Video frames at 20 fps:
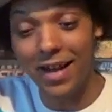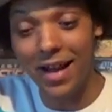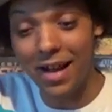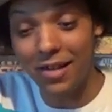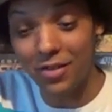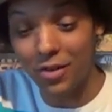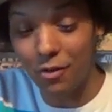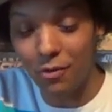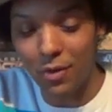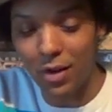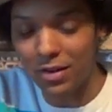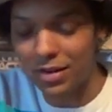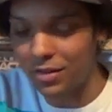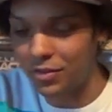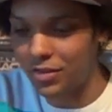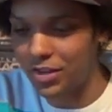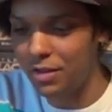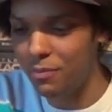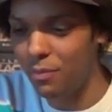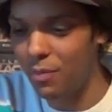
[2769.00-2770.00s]
yeah, so I
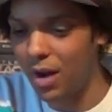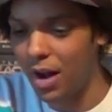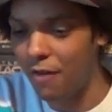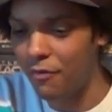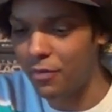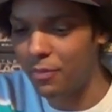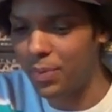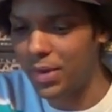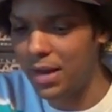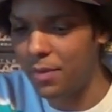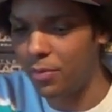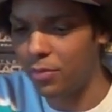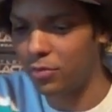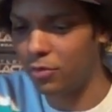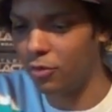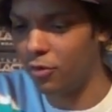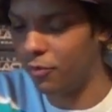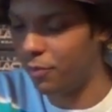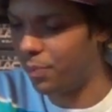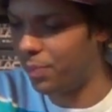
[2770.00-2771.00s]
didn't see other people
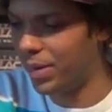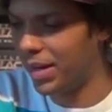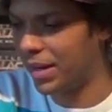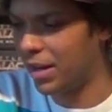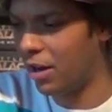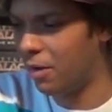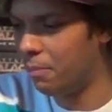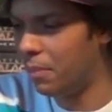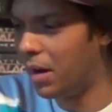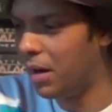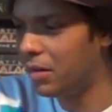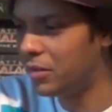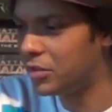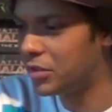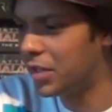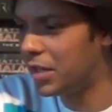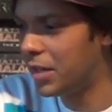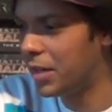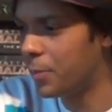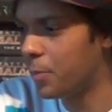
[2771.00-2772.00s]
sort of pick up
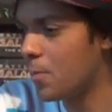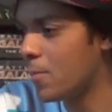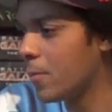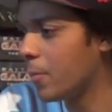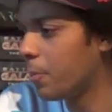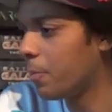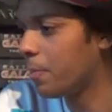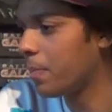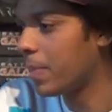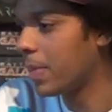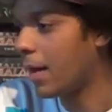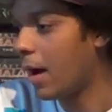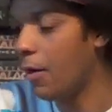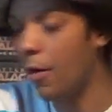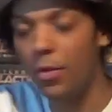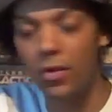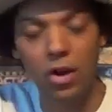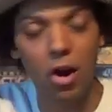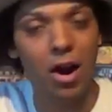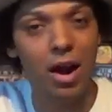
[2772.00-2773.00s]
much. Um, I
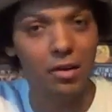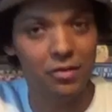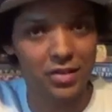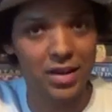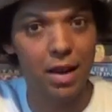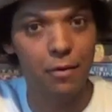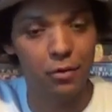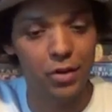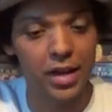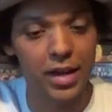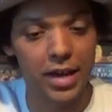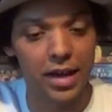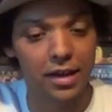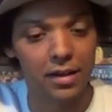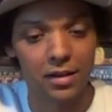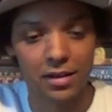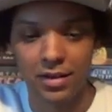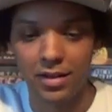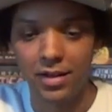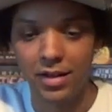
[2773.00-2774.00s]
know the guy I see every
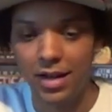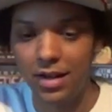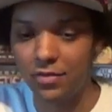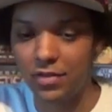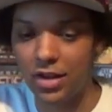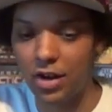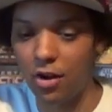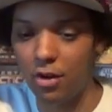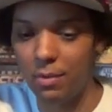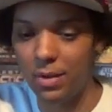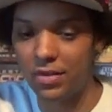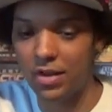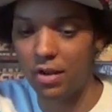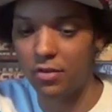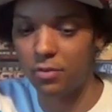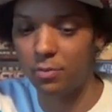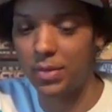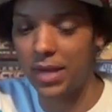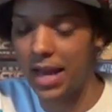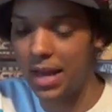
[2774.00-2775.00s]
year, he just said, oh, I missed
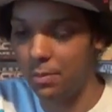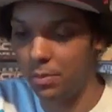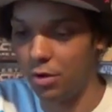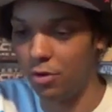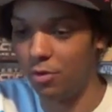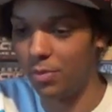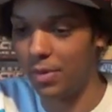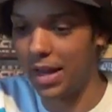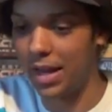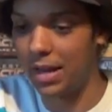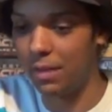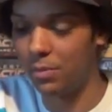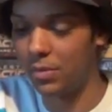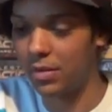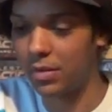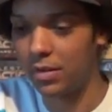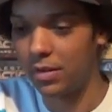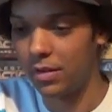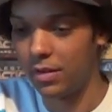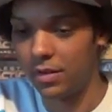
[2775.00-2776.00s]
out some GameCube
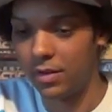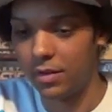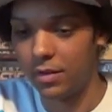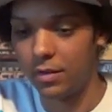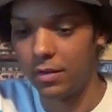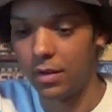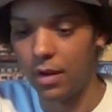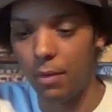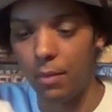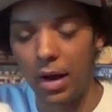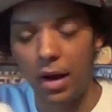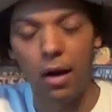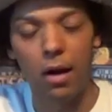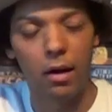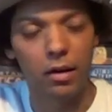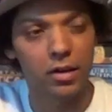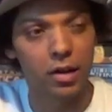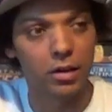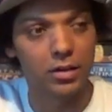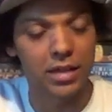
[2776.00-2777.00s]
games. I'm like,
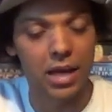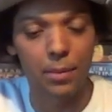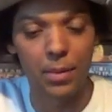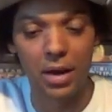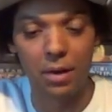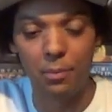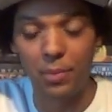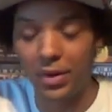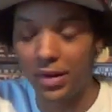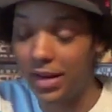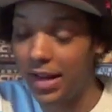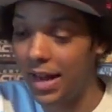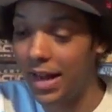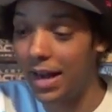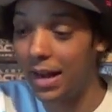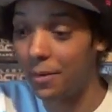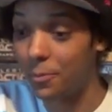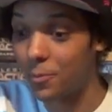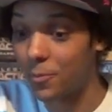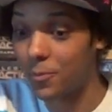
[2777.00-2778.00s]
oh, god damn it. But
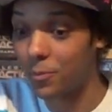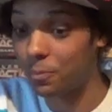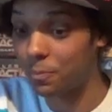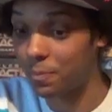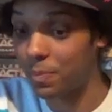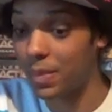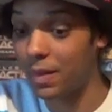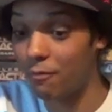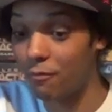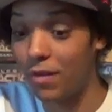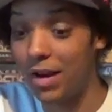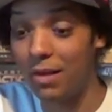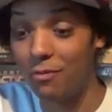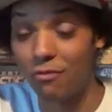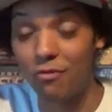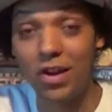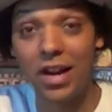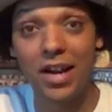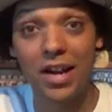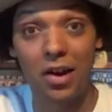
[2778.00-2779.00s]
yeah, re
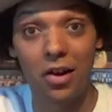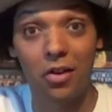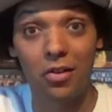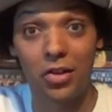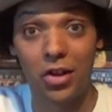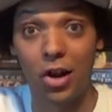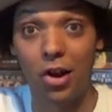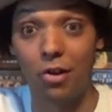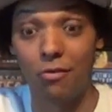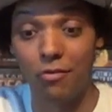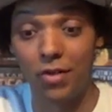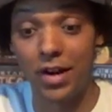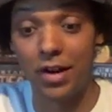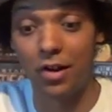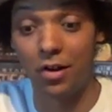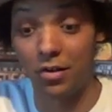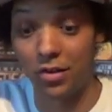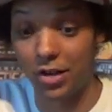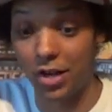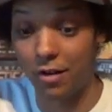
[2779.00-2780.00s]
really hard going, really
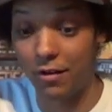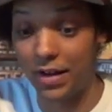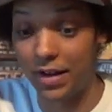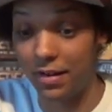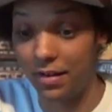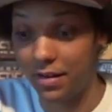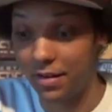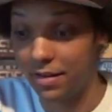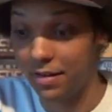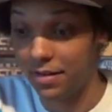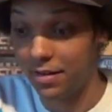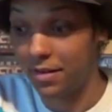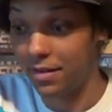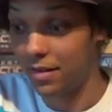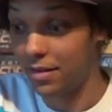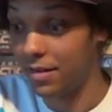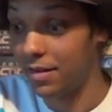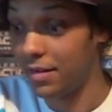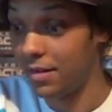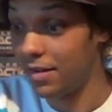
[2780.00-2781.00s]
hard going.
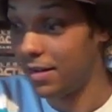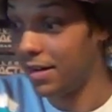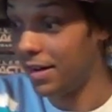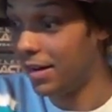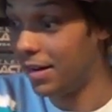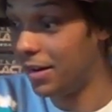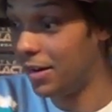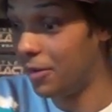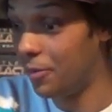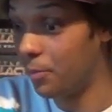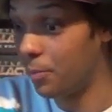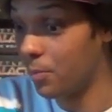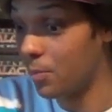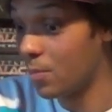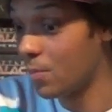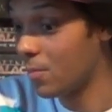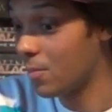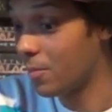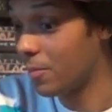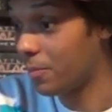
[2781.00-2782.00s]

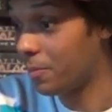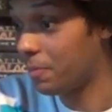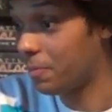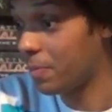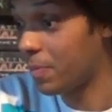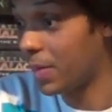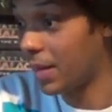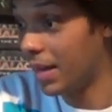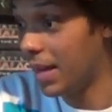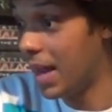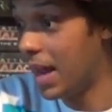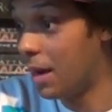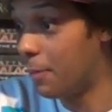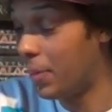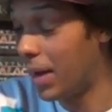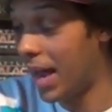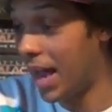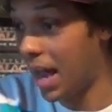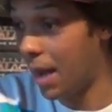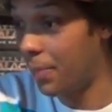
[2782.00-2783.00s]
Um, yeah,
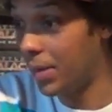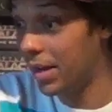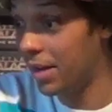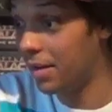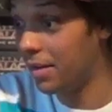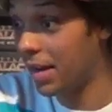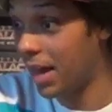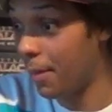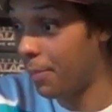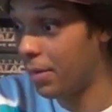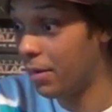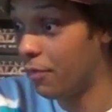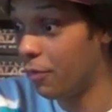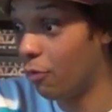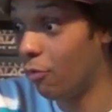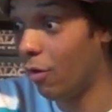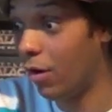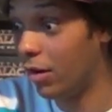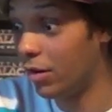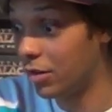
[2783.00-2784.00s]
but happy, happy with
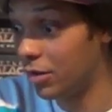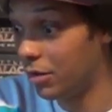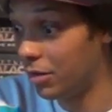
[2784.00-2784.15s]
all what I